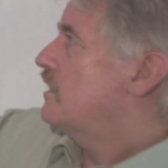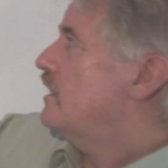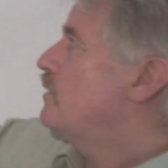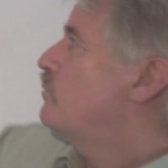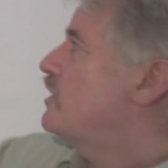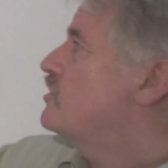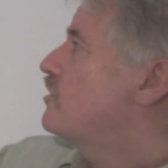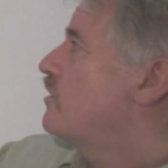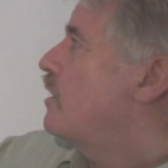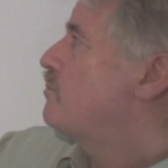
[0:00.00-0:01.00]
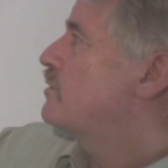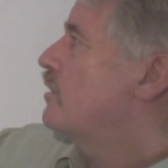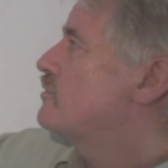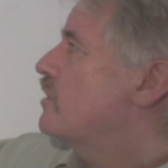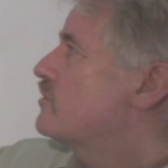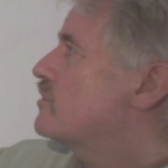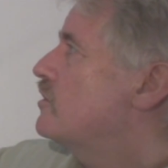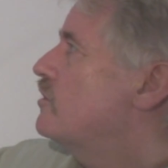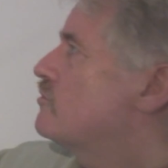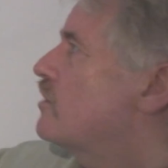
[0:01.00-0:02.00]
in which there are protons and
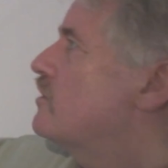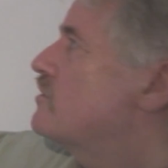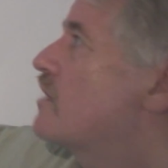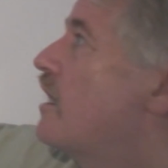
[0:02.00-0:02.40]
neutrons